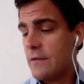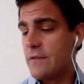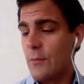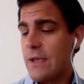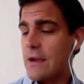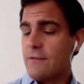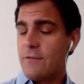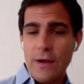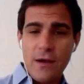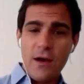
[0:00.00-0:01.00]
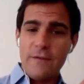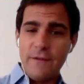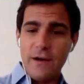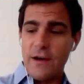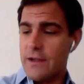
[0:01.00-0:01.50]
So we kind of went
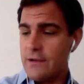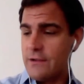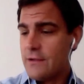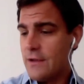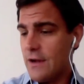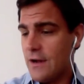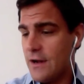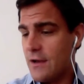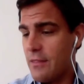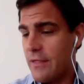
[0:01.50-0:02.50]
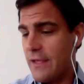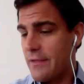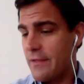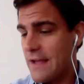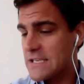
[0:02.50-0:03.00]
off on
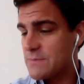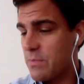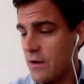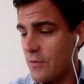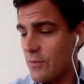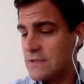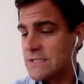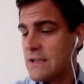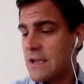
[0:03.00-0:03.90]
the last part. Okay.